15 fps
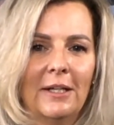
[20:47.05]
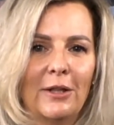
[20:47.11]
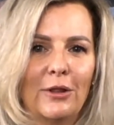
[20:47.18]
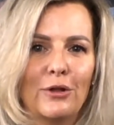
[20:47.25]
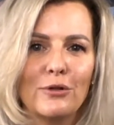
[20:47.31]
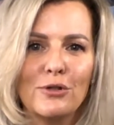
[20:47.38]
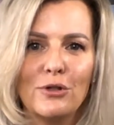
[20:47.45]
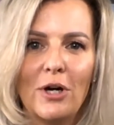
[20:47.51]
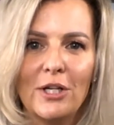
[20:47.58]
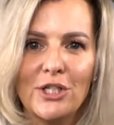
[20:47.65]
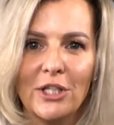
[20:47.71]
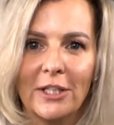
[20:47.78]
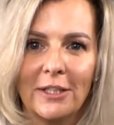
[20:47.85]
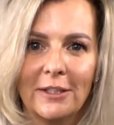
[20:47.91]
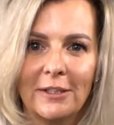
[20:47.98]
There's
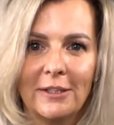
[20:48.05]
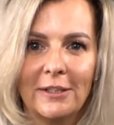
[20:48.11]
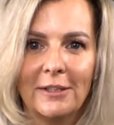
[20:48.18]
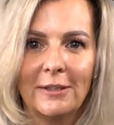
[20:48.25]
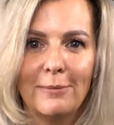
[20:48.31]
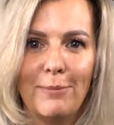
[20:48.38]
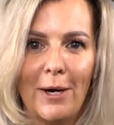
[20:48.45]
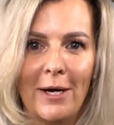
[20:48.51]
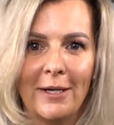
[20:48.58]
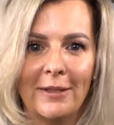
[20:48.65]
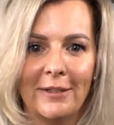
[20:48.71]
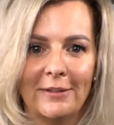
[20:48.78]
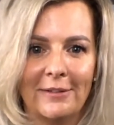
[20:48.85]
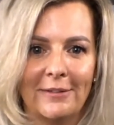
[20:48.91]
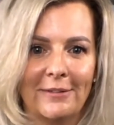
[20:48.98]
logic behind
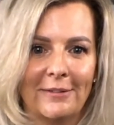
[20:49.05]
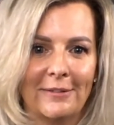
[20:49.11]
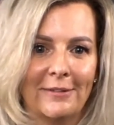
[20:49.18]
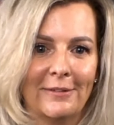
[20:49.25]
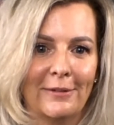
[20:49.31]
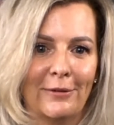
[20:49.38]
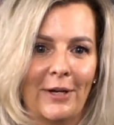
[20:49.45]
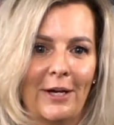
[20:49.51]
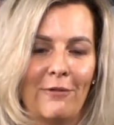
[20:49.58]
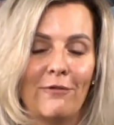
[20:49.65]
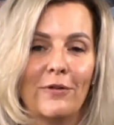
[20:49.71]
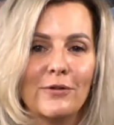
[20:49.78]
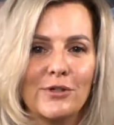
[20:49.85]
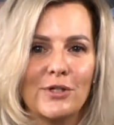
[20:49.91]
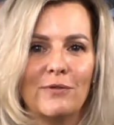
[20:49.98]
this. Okay,
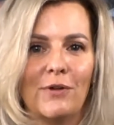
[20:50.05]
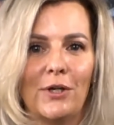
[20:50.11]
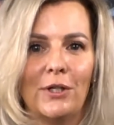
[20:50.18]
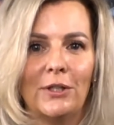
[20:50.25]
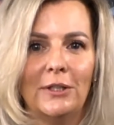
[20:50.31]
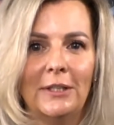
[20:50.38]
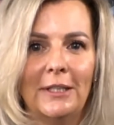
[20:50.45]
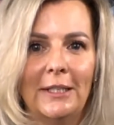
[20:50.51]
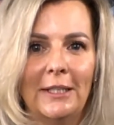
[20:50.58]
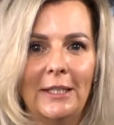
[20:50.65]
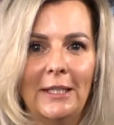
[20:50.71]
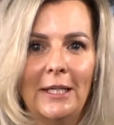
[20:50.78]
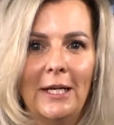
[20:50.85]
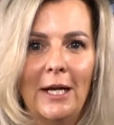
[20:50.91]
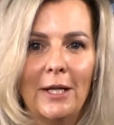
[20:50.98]
first of all,
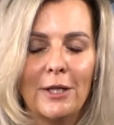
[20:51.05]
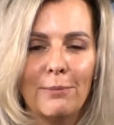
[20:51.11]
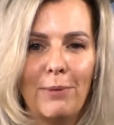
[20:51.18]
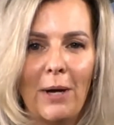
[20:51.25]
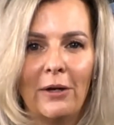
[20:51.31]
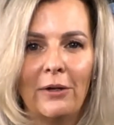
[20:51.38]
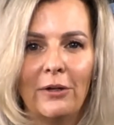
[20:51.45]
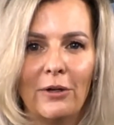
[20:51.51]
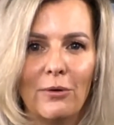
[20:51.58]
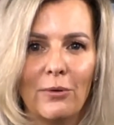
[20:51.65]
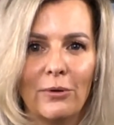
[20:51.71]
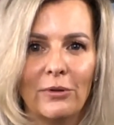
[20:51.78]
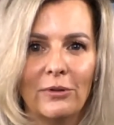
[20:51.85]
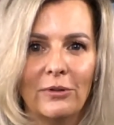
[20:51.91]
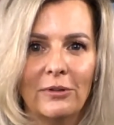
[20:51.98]
the penalty
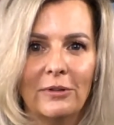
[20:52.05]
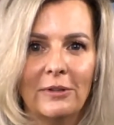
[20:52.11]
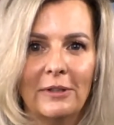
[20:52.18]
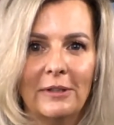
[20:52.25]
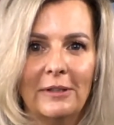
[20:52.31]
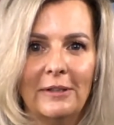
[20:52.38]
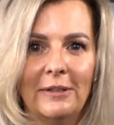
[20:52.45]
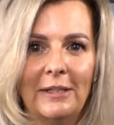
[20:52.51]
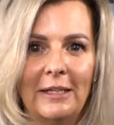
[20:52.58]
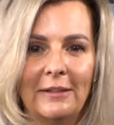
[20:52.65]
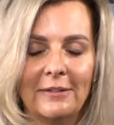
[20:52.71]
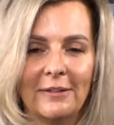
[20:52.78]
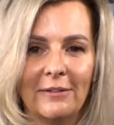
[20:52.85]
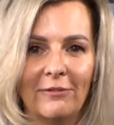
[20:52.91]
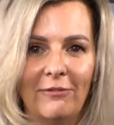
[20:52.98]
corner is
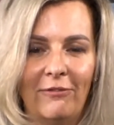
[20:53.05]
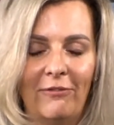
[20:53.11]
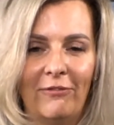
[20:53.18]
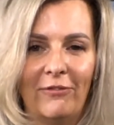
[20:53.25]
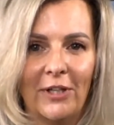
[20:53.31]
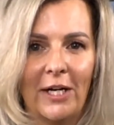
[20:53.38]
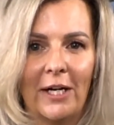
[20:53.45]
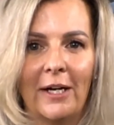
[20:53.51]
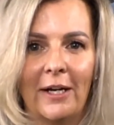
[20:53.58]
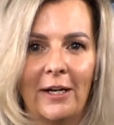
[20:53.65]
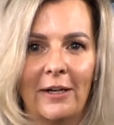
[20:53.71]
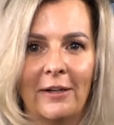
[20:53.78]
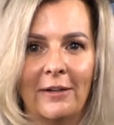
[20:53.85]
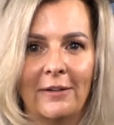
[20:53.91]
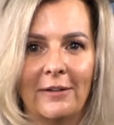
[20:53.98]
a
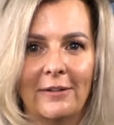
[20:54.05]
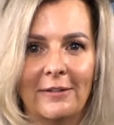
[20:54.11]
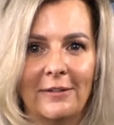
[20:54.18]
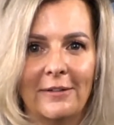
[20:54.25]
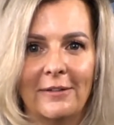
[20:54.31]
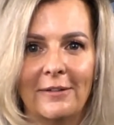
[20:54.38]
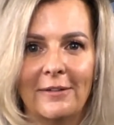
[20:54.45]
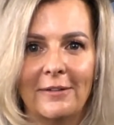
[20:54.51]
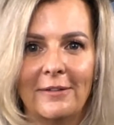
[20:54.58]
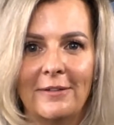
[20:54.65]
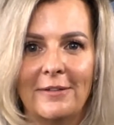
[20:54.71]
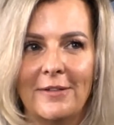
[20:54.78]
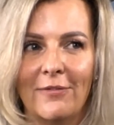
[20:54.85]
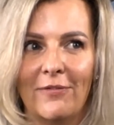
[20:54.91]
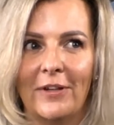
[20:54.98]
flying
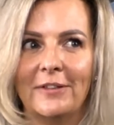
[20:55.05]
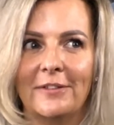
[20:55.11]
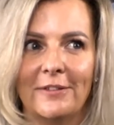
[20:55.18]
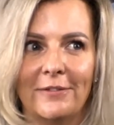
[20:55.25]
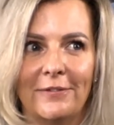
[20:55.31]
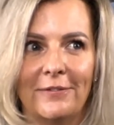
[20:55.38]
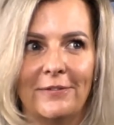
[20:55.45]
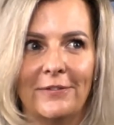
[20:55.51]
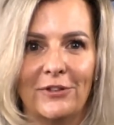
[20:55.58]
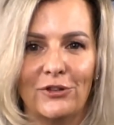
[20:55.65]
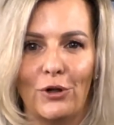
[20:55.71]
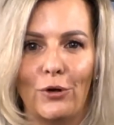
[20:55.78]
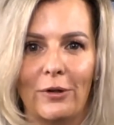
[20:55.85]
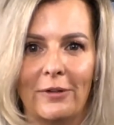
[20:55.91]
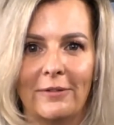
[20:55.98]
defensive
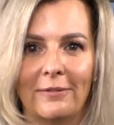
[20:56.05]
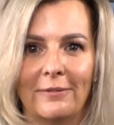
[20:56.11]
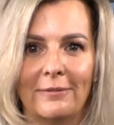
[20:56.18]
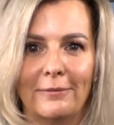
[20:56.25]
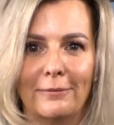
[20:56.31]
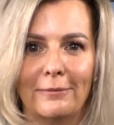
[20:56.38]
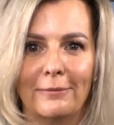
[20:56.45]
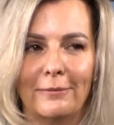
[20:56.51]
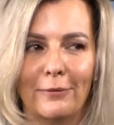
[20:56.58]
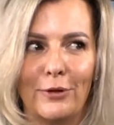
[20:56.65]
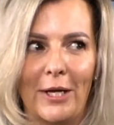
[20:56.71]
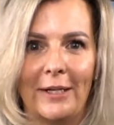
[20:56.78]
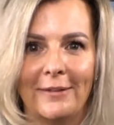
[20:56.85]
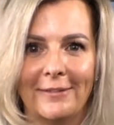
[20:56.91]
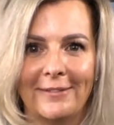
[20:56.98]
start
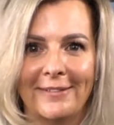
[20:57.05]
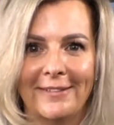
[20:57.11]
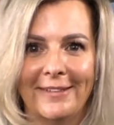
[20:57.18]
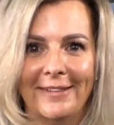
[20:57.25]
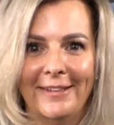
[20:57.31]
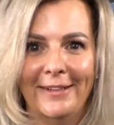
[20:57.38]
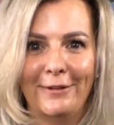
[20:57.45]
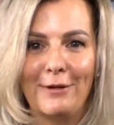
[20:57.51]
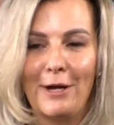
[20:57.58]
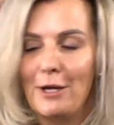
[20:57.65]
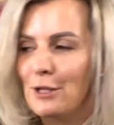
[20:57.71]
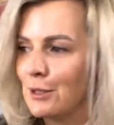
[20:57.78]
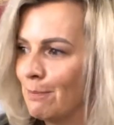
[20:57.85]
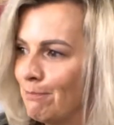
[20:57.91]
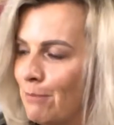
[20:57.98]
thing. Okay,
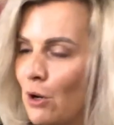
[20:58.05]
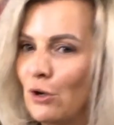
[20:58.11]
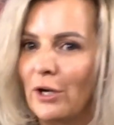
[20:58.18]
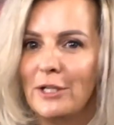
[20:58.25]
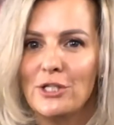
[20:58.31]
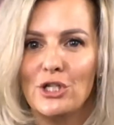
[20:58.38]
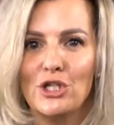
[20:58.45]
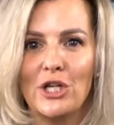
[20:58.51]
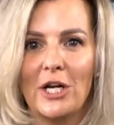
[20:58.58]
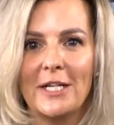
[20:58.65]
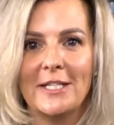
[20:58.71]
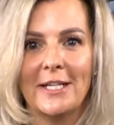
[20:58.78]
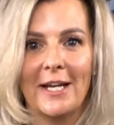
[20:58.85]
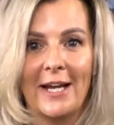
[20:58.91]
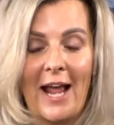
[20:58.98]
the ball gets
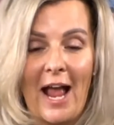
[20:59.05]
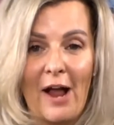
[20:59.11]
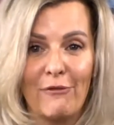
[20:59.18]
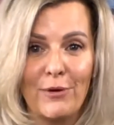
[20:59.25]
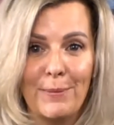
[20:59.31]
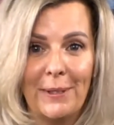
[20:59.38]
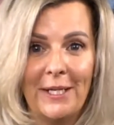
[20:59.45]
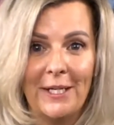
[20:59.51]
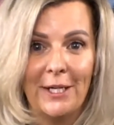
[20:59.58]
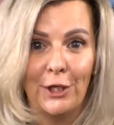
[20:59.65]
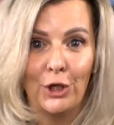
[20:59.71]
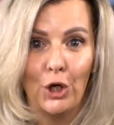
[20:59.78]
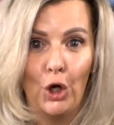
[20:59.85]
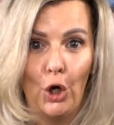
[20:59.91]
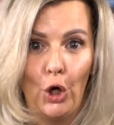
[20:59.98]
injected and everybody can
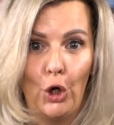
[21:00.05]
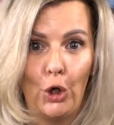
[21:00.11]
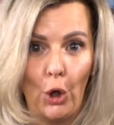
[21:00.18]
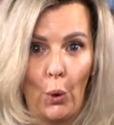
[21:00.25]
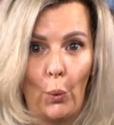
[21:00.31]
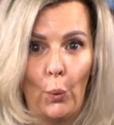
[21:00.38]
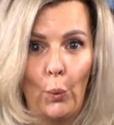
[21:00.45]
go.